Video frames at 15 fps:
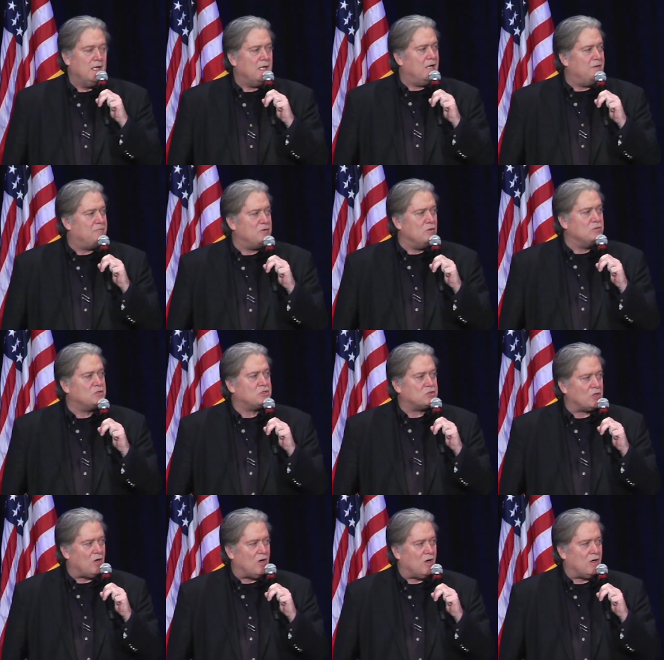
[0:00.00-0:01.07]
If you
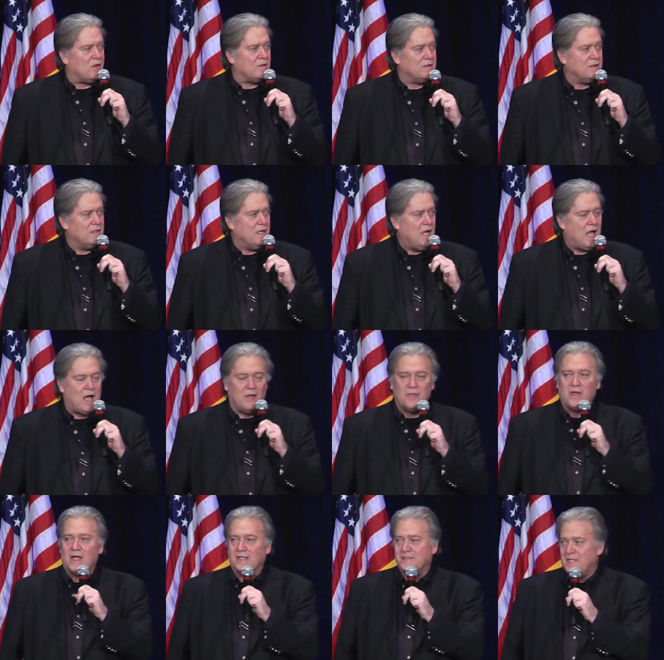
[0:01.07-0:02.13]
saw how
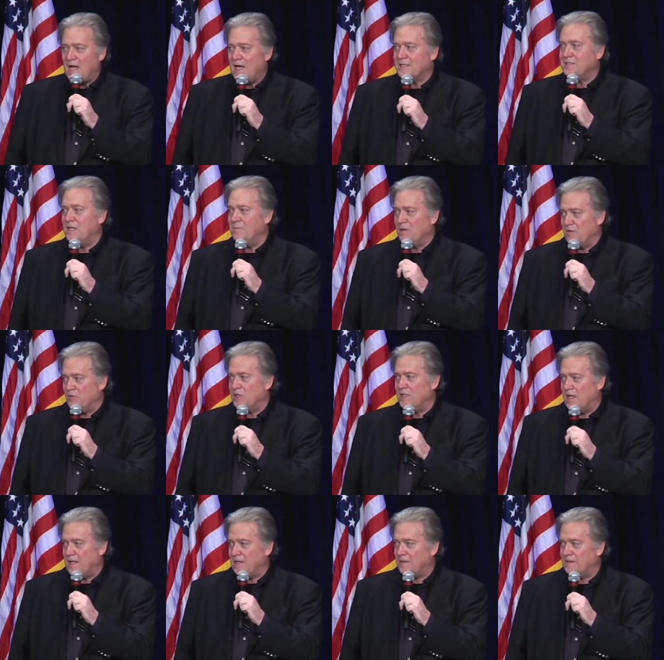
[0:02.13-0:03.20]
they attacked him every
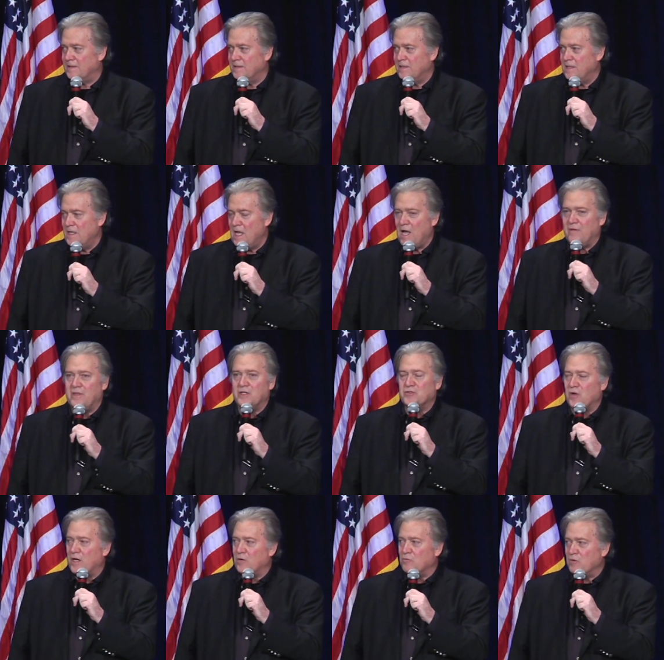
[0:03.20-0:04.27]
day, how they
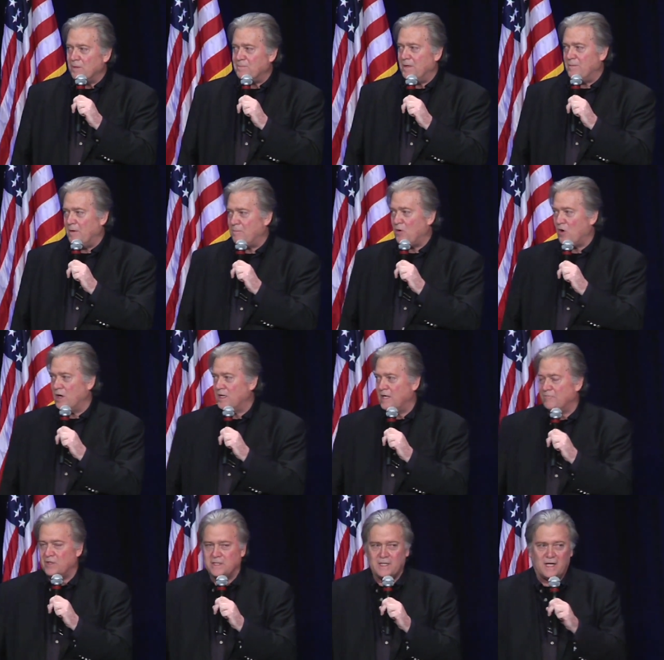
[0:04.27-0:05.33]
try to rip him apart
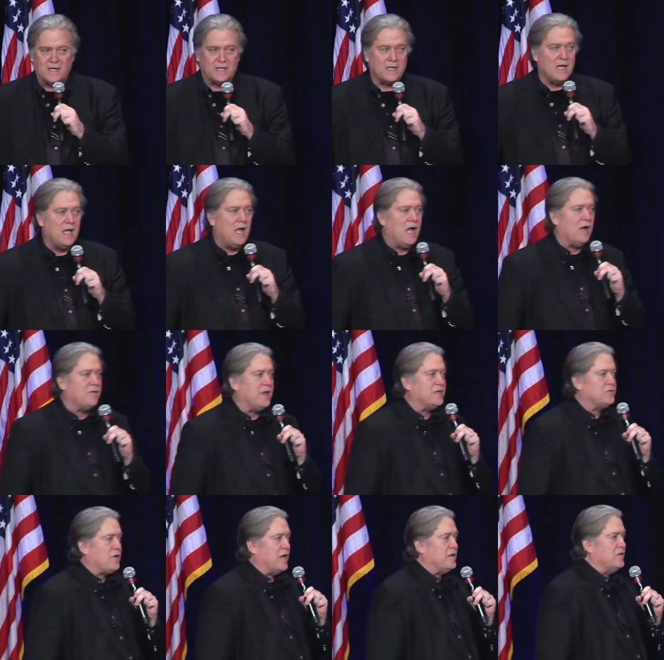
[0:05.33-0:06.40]
every day, how they
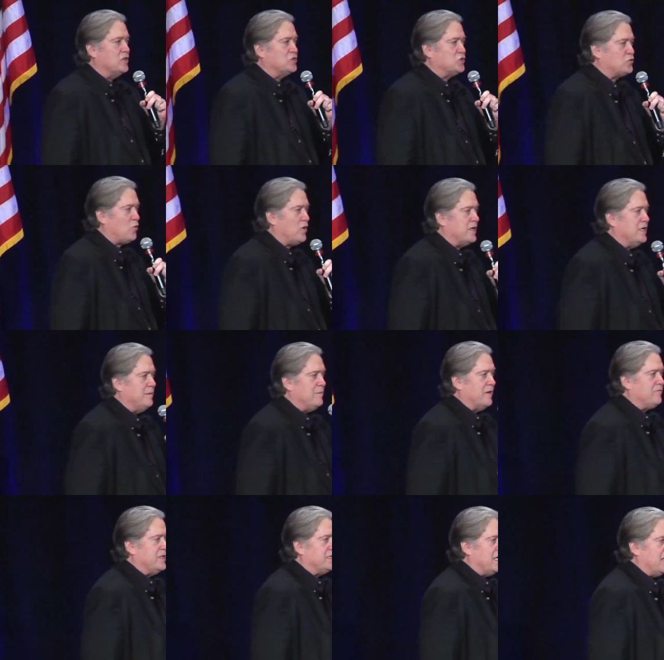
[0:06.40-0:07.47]
try to destroy him
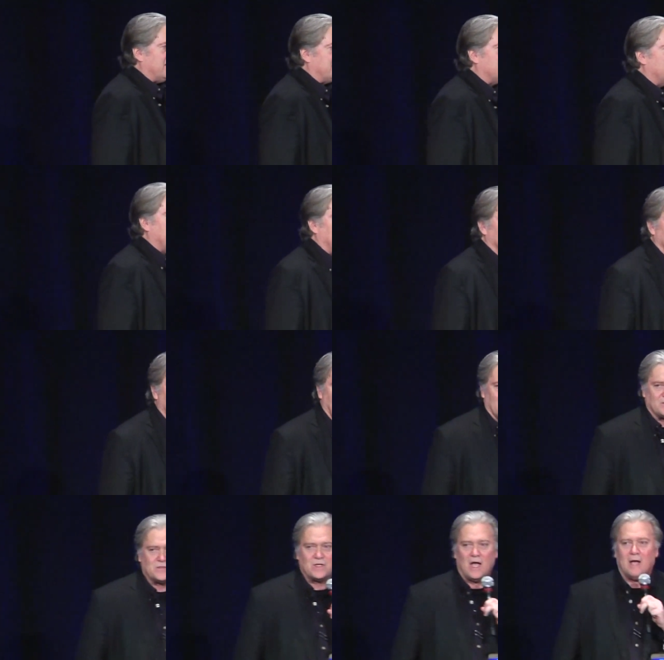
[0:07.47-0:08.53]
every day. And
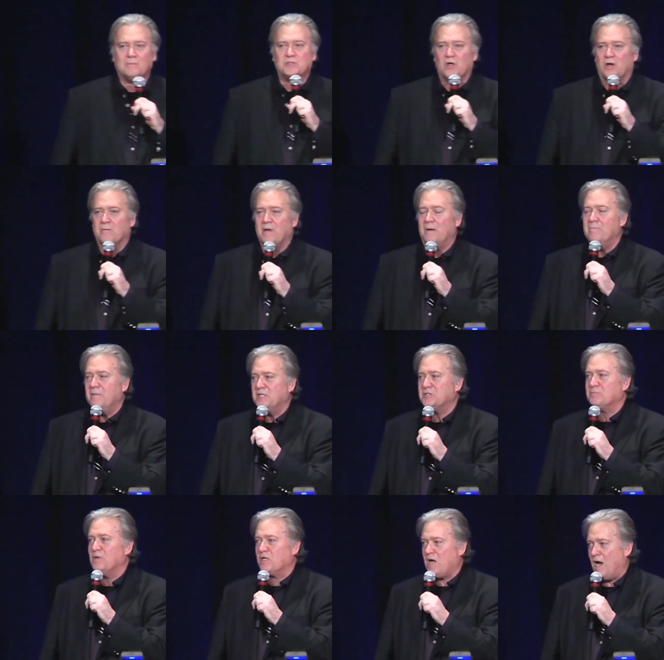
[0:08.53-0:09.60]
yes, I'm talking about
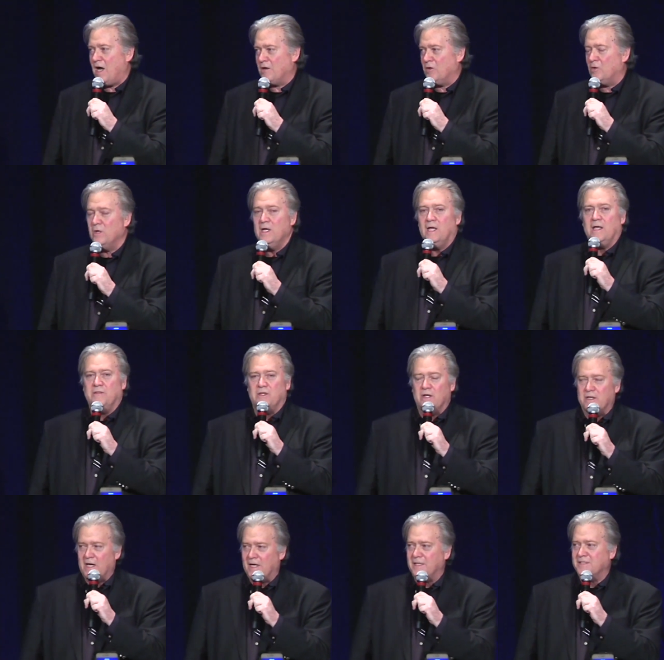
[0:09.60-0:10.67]
Mitch McConnell in the
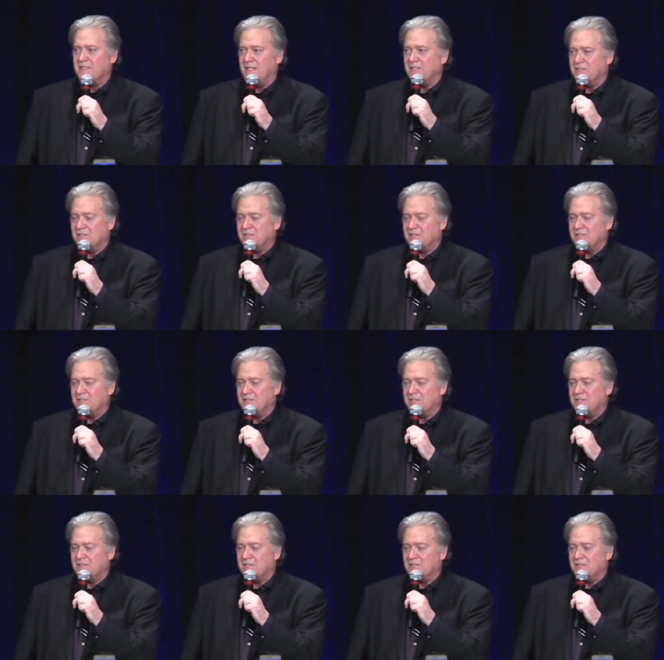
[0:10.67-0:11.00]
United States